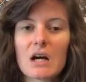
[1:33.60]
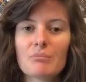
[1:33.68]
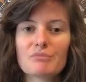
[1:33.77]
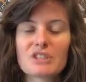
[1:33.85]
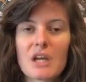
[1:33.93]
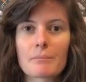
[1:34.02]

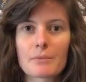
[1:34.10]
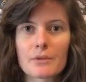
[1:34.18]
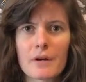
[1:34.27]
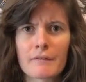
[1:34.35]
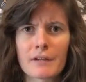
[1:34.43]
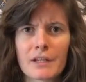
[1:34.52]

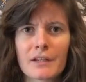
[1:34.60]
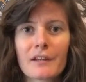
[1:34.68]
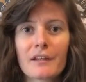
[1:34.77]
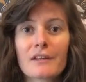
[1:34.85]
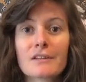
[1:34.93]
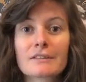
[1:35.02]
temporary
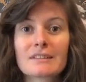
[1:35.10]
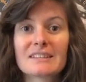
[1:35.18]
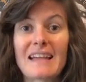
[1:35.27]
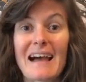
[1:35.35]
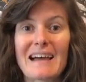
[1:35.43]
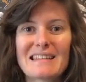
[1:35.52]

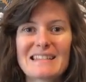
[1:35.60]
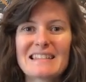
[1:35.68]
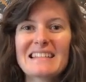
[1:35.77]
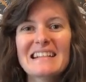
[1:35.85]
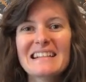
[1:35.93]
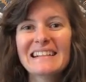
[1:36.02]
stand.
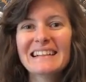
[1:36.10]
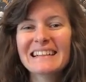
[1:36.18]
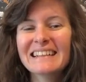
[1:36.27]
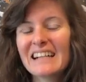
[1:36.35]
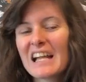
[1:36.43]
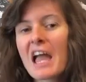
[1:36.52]

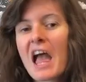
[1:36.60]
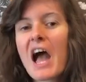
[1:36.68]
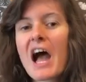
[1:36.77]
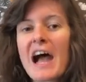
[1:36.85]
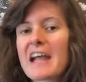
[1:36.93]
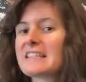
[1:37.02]

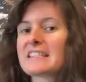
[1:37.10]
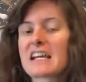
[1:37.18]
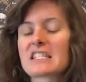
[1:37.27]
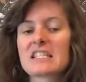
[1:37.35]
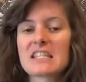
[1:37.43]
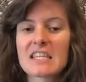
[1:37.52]
It's
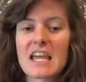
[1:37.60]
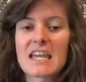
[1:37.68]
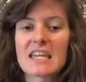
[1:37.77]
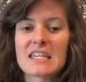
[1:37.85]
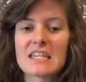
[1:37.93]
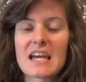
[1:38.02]
actually
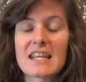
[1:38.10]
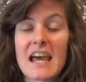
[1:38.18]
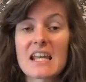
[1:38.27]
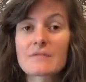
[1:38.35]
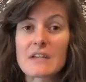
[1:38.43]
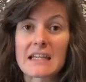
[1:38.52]
an
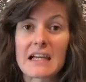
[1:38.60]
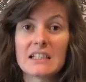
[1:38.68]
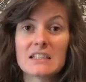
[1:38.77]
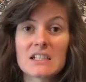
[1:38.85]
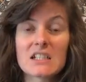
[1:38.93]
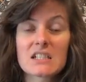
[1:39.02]
advent
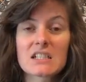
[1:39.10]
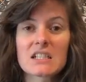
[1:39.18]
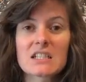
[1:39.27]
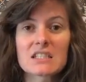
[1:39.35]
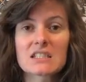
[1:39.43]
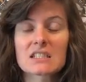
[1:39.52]
calendar
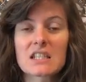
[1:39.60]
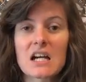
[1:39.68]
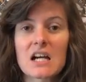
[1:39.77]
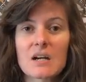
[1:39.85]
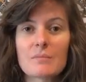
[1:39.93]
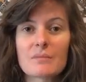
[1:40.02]
because
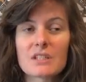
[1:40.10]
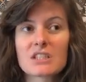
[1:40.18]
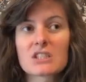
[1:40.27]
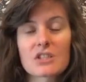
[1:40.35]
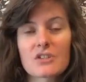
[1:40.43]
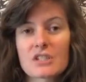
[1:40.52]

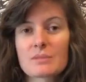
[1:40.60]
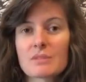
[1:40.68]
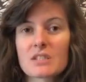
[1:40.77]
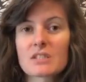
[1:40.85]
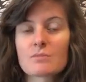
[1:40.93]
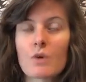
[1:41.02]
it's
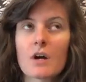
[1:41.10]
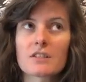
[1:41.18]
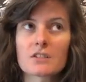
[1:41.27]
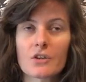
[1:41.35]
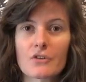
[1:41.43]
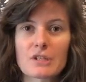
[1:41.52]
Christmas. Well,
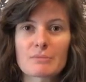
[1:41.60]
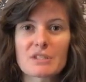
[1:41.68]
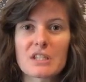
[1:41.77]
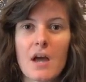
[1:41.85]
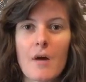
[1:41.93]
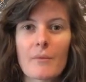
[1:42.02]
it's not Christmas
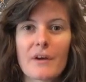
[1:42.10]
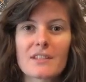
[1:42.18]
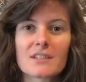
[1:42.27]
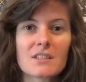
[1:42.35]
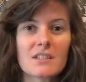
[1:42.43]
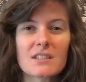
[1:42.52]
yet, but
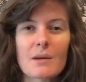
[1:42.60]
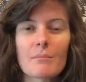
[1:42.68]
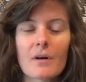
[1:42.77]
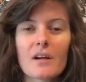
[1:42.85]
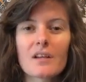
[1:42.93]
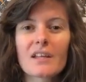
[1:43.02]
it's
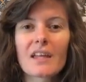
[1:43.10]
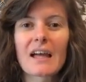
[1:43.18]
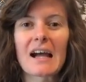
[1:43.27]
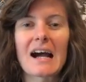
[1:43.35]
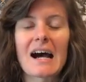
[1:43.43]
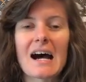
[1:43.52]
December,
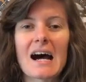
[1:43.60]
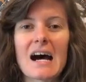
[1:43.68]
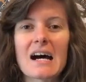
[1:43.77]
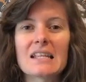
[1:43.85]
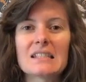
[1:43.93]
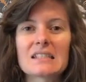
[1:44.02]

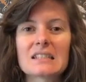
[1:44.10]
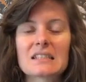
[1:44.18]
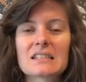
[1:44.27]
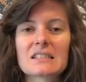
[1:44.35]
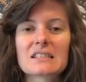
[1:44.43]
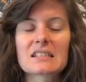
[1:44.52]

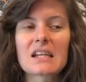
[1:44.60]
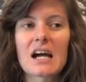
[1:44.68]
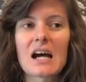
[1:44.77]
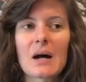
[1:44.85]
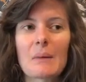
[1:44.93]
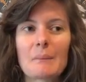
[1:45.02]
and I